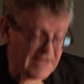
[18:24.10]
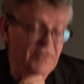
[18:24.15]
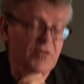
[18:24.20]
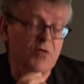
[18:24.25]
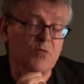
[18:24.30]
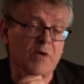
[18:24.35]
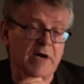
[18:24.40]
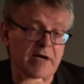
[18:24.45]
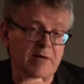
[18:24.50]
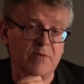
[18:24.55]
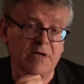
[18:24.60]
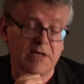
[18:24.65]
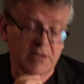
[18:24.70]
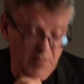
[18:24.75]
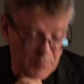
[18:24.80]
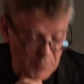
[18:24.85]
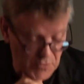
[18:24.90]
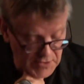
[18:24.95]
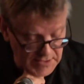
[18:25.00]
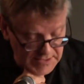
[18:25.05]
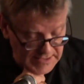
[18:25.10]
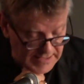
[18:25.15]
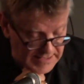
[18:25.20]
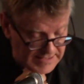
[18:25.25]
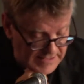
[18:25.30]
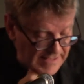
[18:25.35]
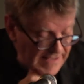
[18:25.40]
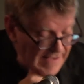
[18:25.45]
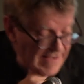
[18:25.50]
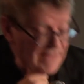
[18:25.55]
the way we communicate.
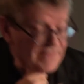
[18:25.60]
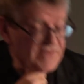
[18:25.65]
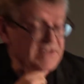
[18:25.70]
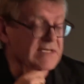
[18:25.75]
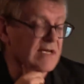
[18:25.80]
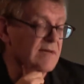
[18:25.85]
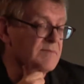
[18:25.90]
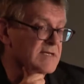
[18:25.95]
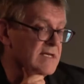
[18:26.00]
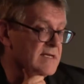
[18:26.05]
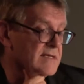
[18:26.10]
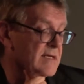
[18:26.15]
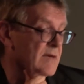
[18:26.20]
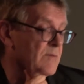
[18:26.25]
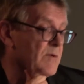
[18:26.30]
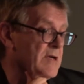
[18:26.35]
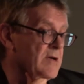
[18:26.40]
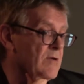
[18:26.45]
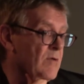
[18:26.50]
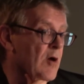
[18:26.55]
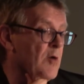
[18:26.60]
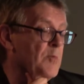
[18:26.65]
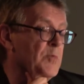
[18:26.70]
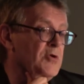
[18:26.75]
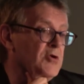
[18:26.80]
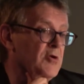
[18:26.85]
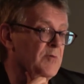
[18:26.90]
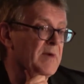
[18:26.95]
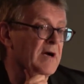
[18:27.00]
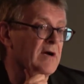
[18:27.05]
In the same sense that when you open
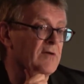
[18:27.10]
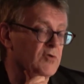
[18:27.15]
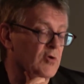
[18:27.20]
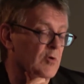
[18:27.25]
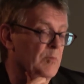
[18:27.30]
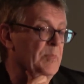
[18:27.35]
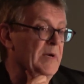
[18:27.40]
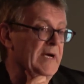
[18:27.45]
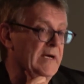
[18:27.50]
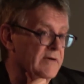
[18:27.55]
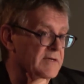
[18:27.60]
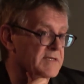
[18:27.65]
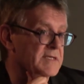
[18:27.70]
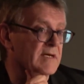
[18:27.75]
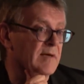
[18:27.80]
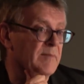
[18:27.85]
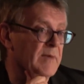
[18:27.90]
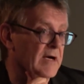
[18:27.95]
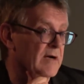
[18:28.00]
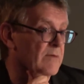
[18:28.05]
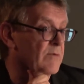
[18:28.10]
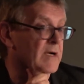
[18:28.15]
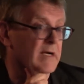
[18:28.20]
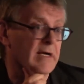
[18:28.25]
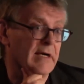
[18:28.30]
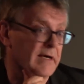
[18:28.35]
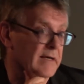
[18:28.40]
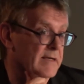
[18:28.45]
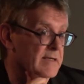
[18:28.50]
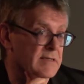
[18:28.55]
your mouth, your parents come out
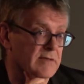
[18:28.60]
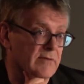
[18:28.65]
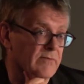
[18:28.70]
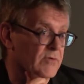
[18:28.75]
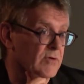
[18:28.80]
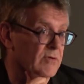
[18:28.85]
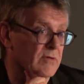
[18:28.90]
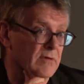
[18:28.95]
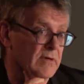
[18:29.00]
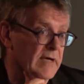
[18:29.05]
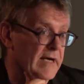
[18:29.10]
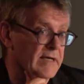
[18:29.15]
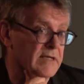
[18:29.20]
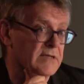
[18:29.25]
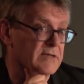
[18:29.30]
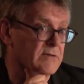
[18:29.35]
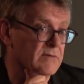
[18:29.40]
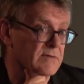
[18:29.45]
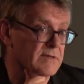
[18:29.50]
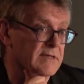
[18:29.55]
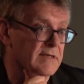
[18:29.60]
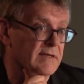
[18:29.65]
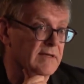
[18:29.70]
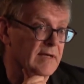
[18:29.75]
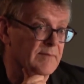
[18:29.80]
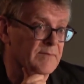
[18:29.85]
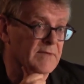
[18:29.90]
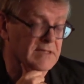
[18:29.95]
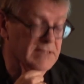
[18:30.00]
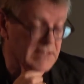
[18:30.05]
regardless of your attitudes to them.
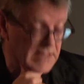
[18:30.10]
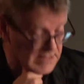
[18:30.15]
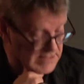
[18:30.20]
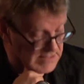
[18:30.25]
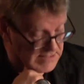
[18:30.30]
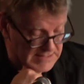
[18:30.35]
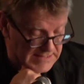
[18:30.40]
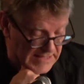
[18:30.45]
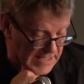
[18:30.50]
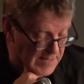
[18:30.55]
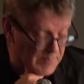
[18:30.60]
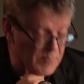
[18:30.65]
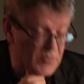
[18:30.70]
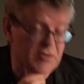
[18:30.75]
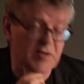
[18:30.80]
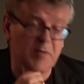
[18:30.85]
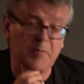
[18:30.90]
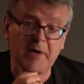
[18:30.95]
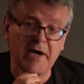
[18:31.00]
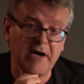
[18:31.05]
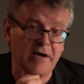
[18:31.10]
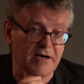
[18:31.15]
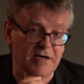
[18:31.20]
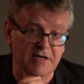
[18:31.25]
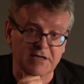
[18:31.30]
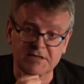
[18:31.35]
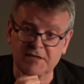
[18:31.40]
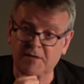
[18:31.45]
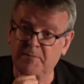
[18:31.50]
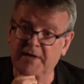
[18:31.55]
The same with the Bauhaus.
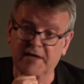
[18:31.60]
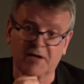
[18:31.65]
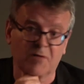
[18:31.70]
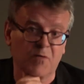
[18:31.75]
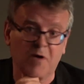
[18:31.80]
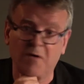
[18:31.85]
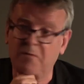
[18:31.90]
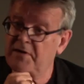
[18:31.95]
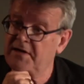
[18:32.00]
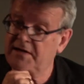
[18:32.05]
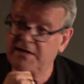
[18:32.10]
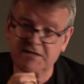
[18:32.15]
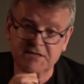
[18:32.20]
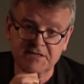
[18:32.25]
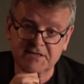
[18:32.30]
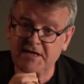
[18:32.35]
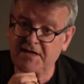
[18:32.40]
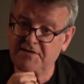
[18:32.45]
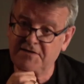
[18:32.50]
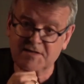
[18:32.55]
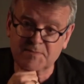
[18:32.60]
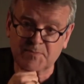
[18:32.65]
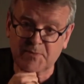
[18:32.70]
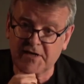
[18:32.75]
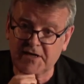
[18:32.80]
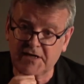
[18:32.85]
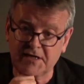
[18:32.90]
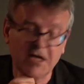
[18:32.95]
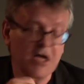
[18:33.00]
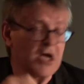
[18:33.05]
No matter what we're going to say at this
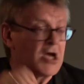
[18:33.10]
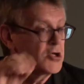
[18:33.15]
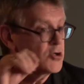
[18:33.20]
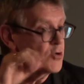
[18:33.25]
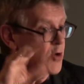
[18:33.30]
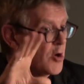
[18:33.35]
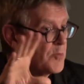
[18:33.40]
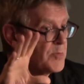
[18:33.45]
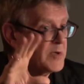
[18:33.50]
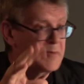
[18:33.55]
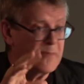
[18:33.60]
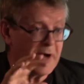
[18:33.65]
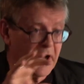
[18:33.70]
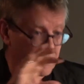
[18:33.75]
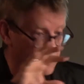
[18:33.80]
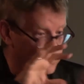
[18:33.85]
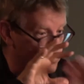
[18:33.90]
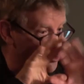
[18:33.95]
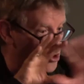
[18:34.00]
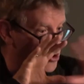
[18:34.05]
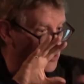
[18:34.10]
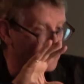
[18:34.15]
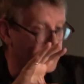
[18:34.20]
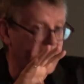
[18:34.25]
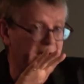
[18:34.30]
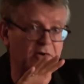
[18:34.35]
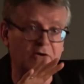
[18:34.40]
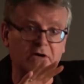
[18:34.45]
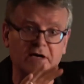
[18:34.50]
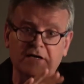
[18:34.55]
party, you open your mouth,
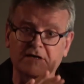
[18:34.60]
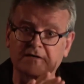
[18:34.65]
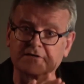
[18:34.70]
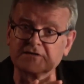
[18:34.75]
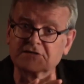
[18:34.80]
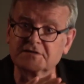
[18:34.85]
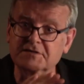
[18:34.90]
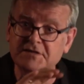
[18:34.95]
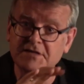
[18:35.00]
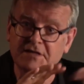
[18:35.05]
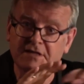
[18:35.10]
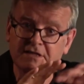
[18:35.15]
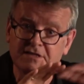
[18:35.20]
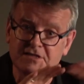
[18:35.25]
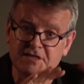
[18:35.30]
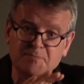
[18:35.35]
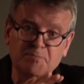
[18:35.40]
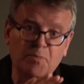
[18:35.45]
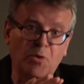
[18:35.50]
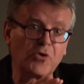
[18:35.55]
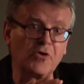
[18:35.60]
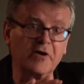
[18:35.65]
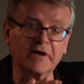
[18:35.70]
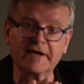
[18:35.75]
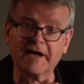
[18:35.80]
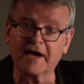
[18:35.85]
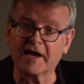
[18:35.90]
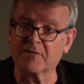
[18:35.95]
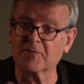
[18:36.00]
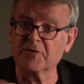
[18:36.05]
Bauhaus. It's pouring
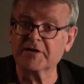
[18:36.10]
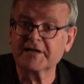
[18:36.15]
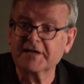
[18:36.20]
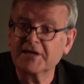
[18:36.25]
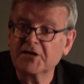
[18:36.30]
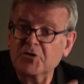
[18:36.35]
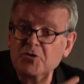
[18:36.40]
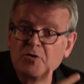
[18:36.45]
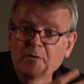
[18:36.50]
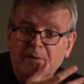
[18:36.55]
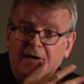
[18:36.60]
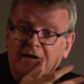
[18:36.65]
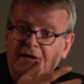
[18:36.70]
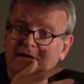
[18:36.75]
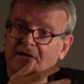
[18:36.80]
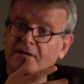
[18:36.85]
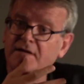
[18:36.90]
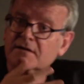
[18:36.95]
out. What are you going to do about it?